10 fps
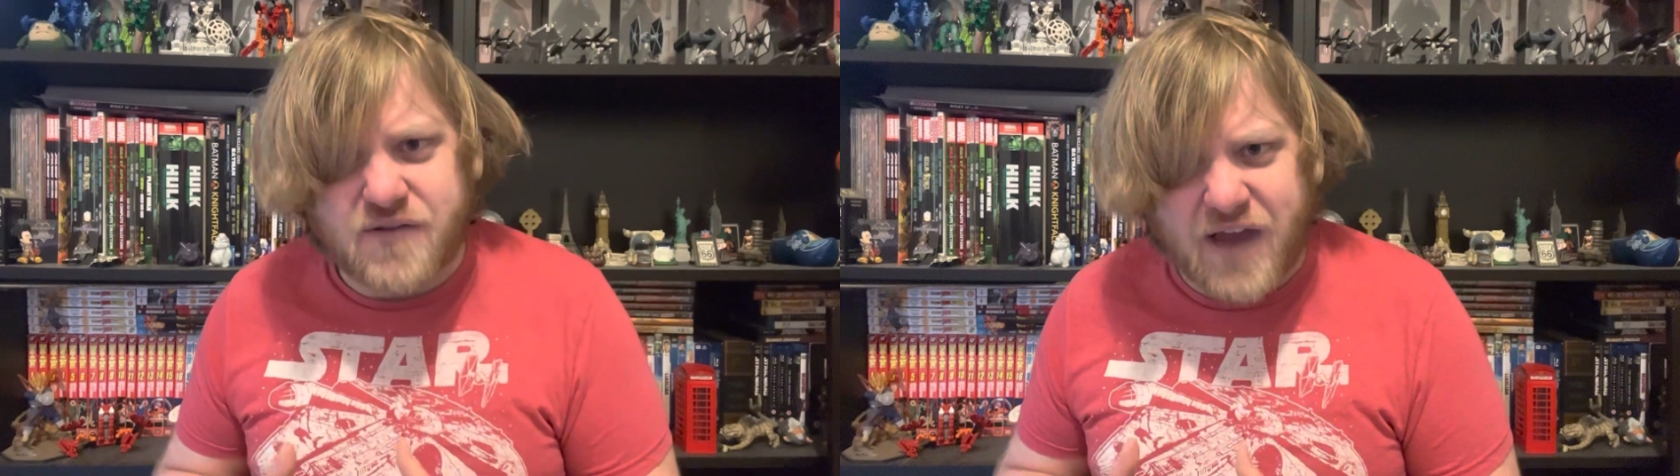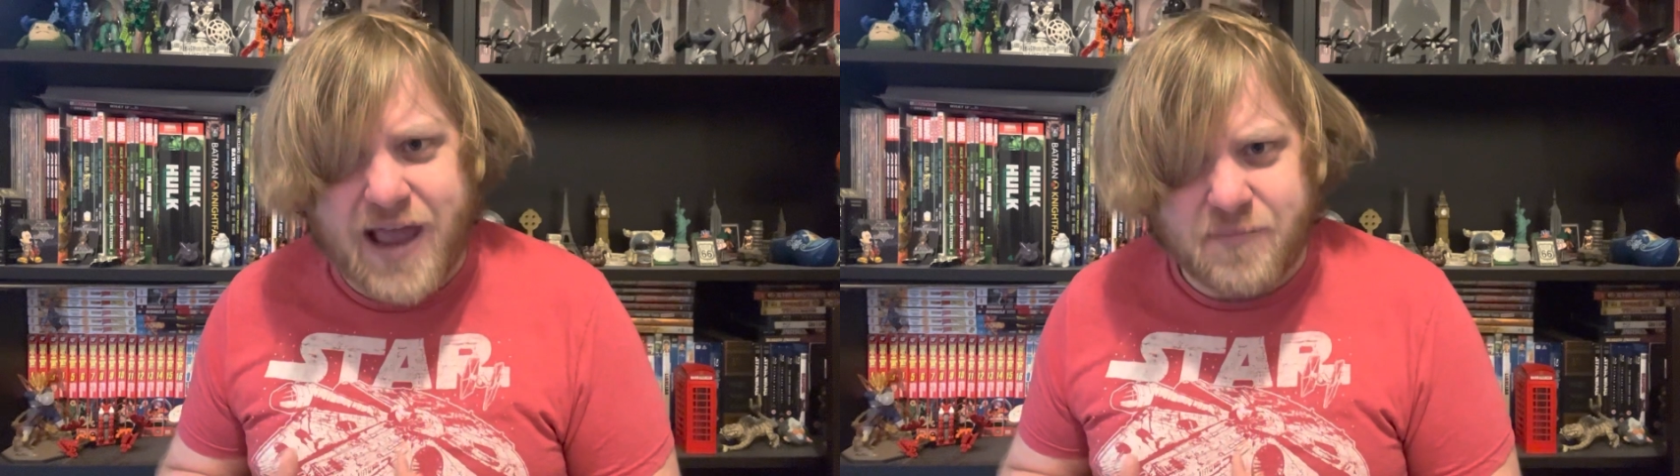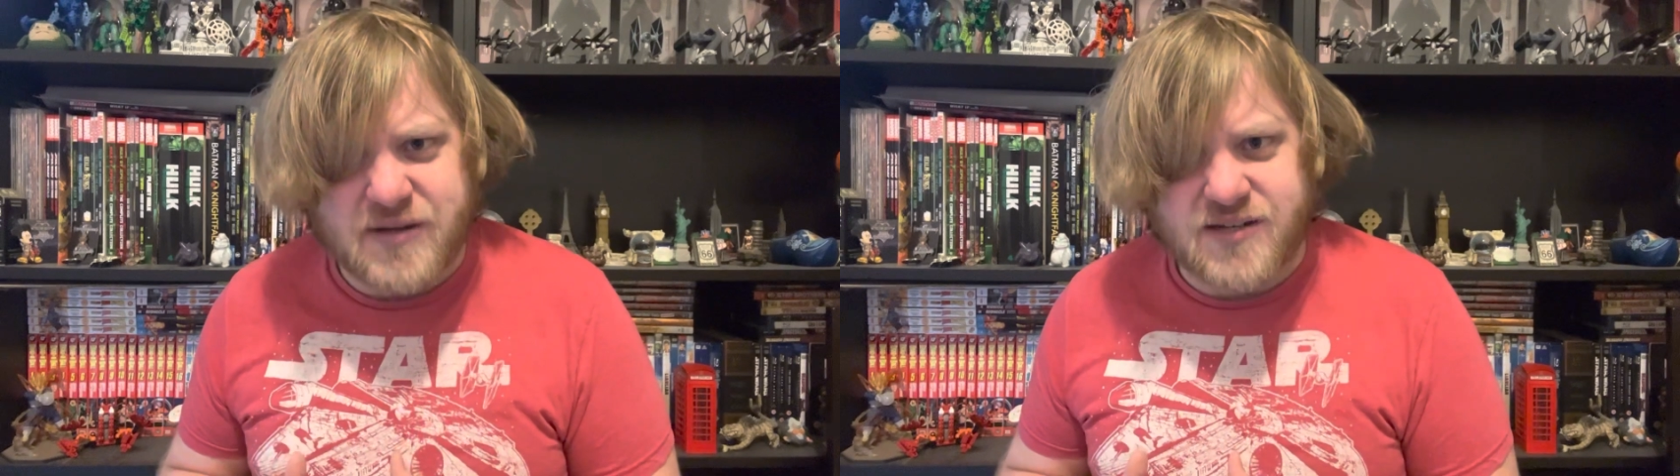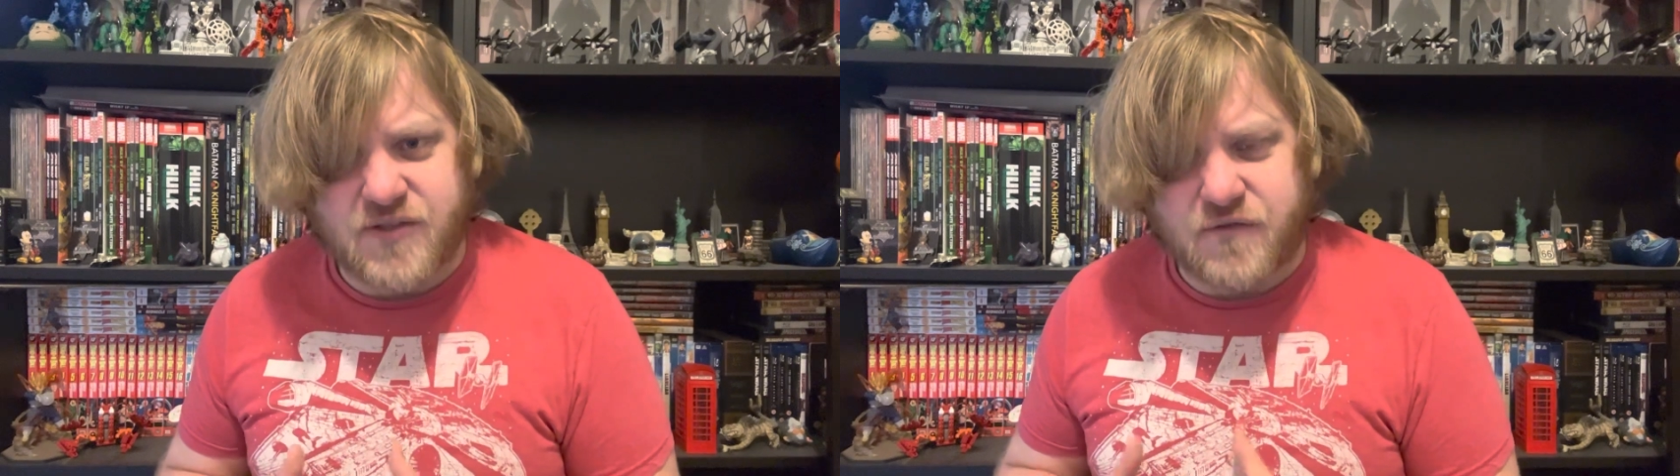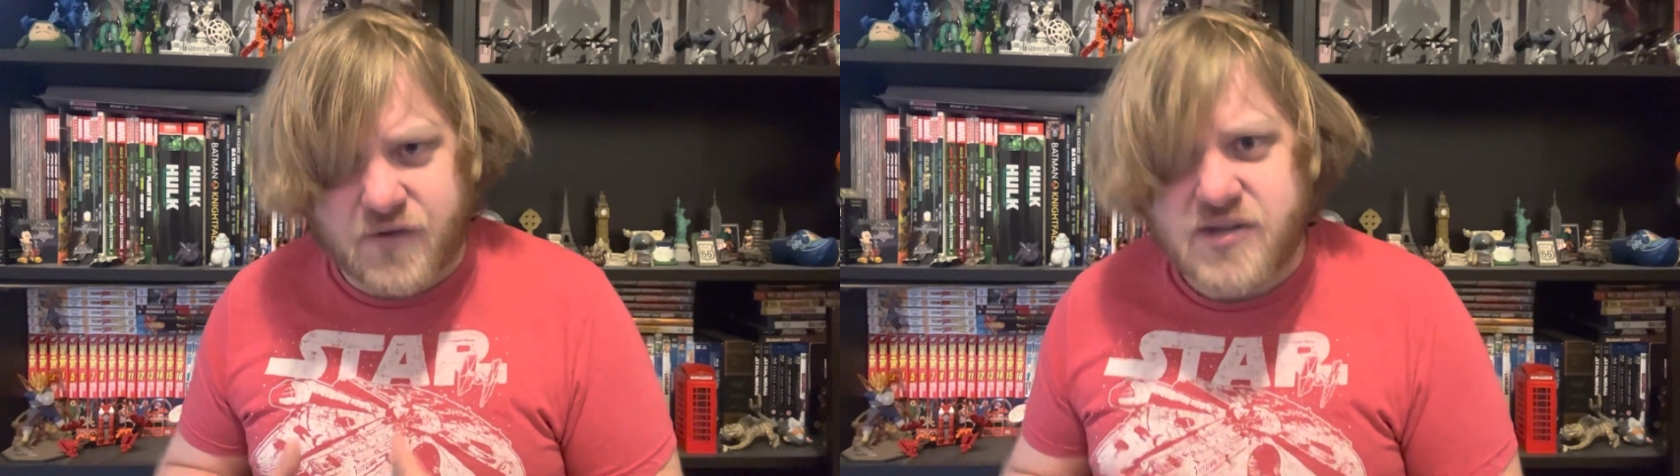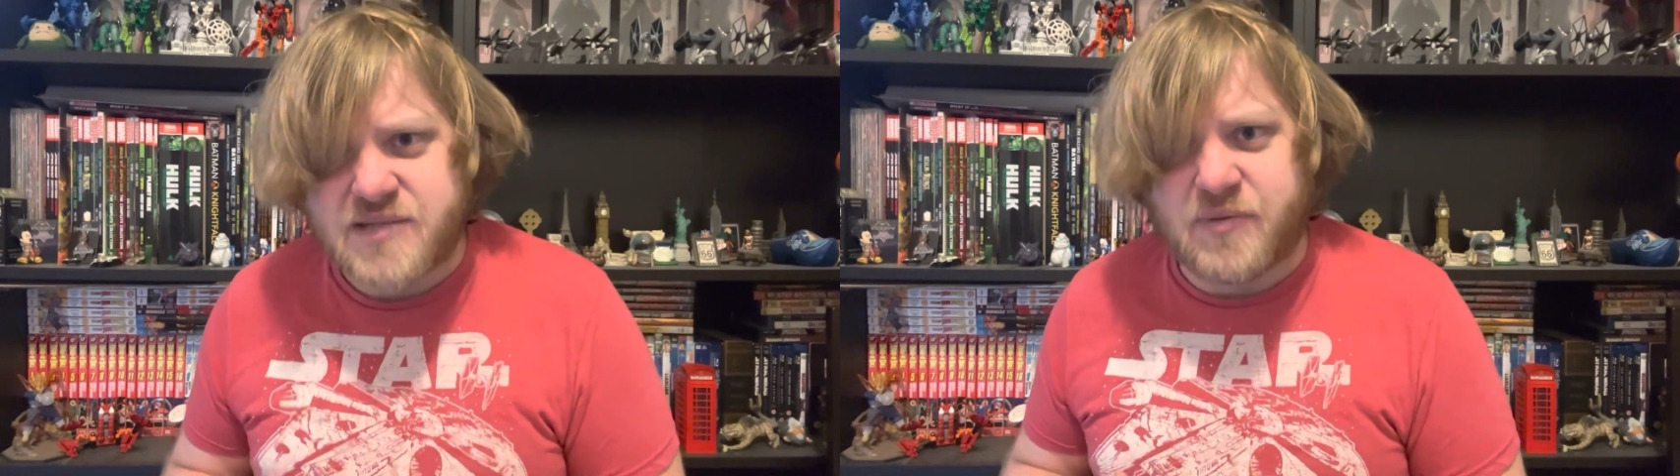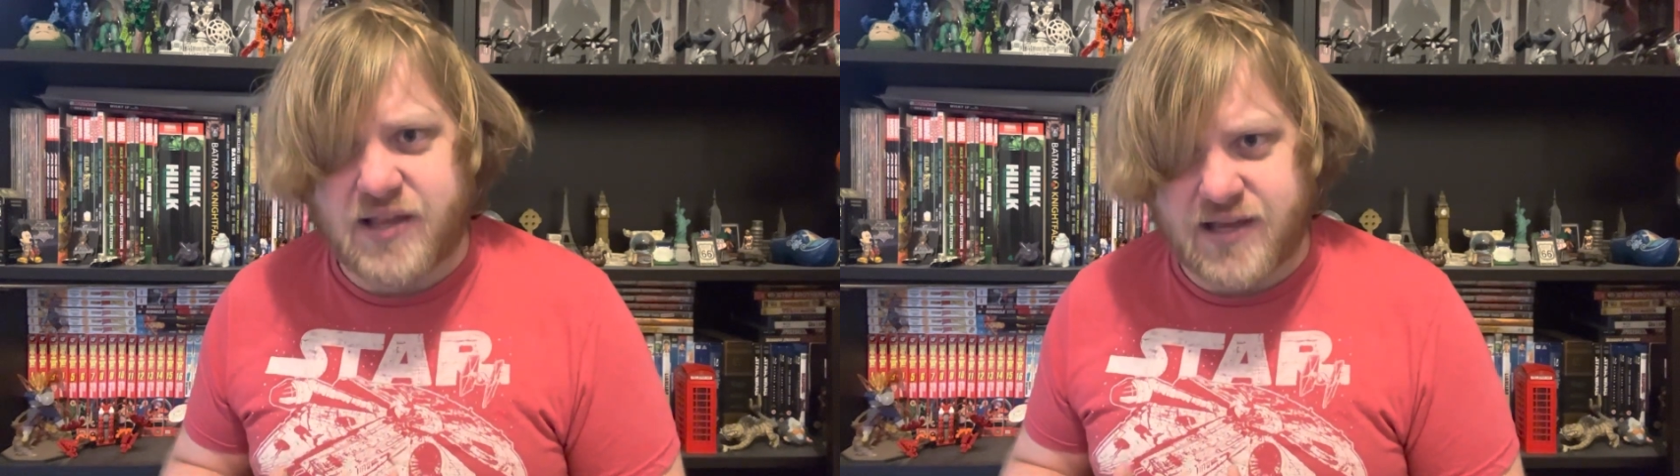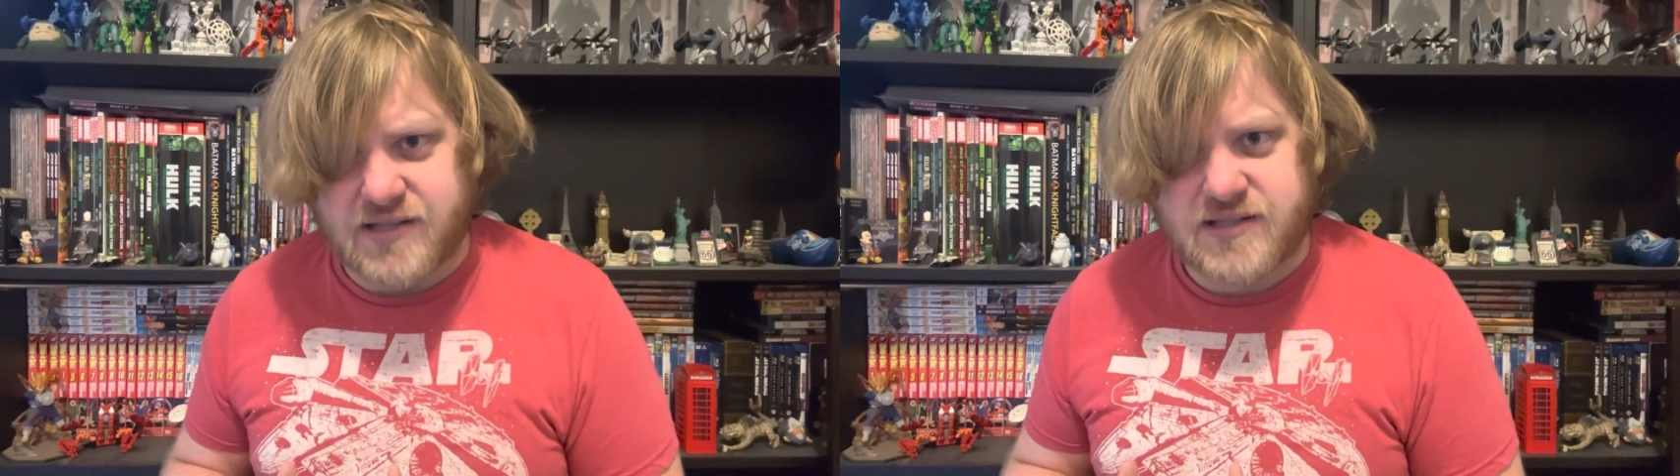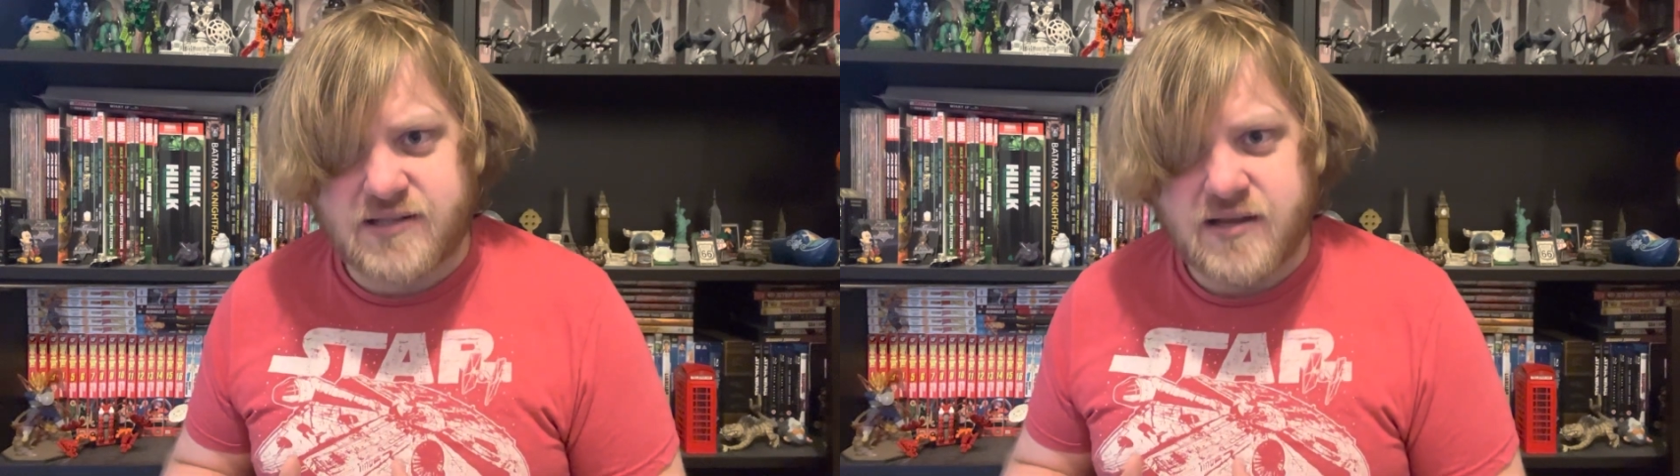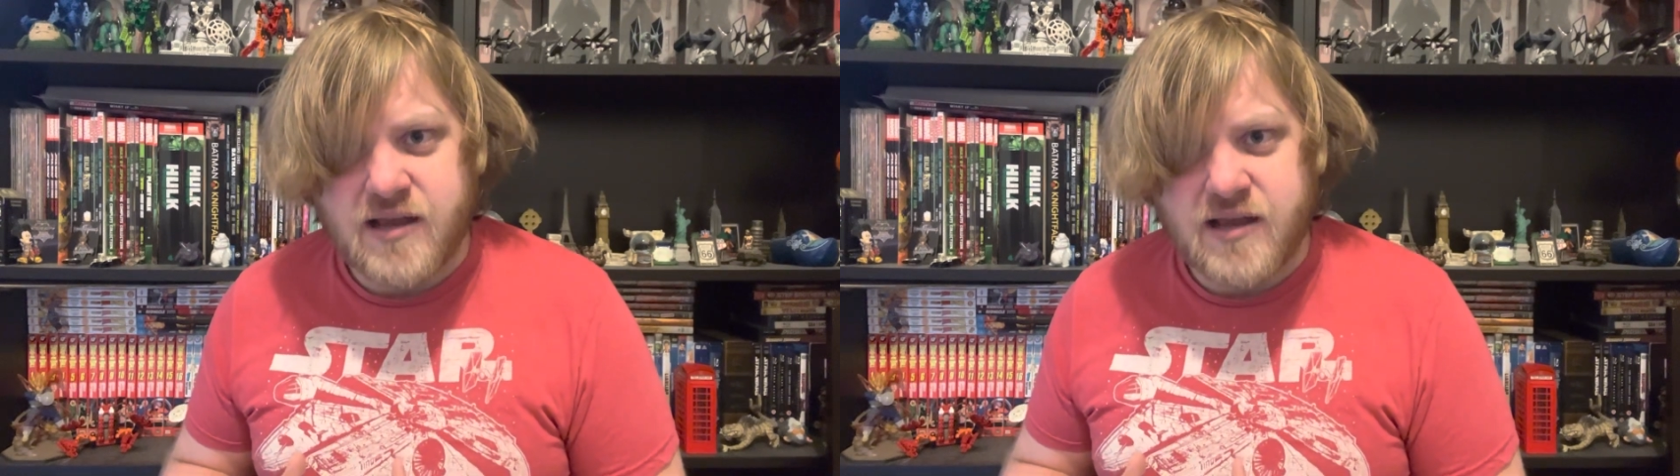happened in the first place.